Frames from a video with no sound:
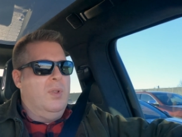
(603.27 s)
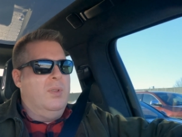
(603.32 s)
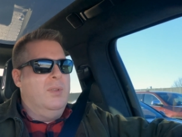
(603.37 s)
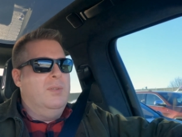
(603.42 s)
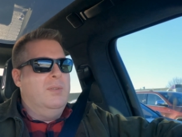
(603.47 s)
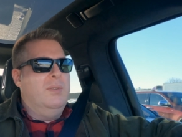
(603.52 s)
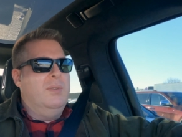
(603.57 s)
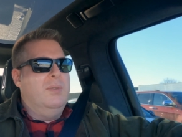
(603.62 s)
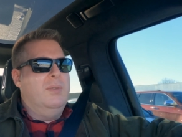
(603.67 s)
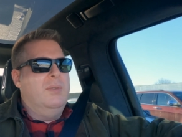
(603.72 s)

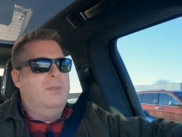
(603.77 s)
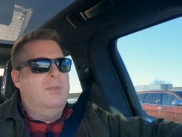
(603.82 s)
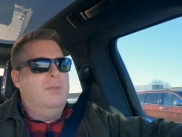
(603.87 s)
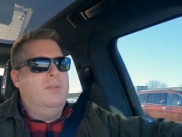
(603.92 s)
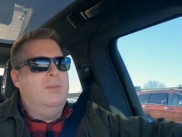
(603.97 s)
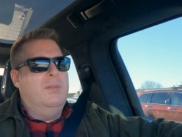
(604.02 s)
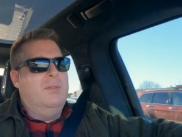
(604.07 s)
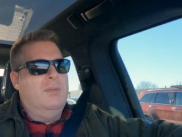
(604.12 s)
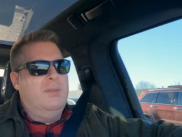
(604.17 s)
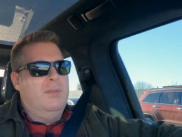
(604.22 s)

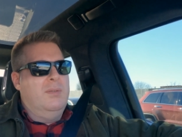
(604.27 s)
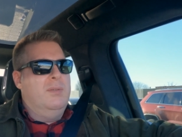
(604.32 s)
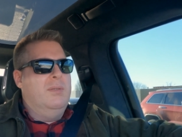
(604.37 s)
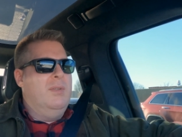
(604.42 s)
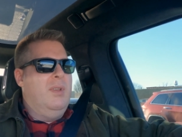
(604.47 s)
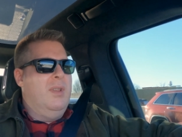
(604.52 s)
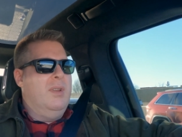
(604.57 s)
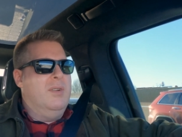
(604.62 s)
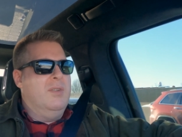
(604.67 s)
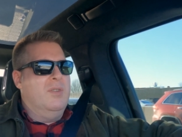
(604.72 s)

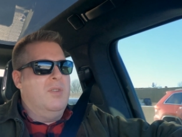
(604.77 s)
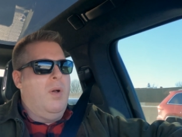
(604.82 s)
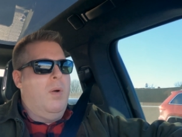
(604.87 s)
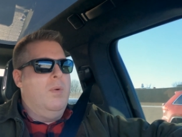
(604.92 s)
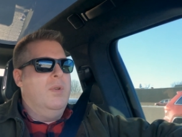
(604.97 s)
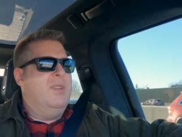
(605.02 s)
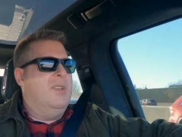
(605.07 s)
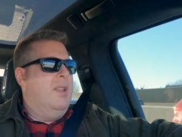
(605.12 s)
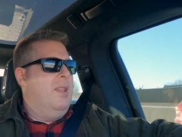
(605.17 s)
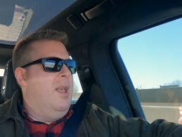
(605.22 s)
And there's
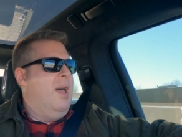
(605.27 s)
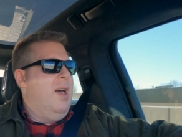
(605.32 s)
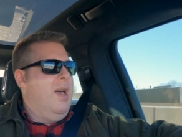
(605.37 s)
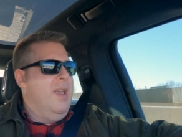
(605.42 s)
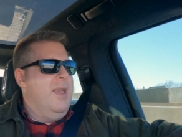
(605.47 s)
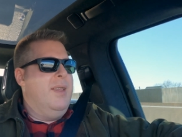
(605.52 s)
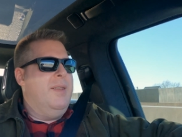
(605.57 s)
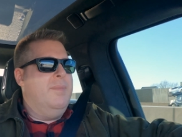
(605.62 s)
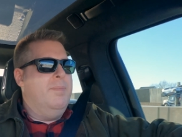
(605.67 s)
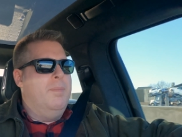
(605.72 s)
always a
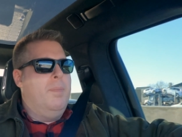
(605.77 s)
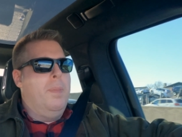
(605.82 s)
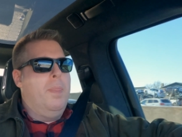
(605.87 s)
line.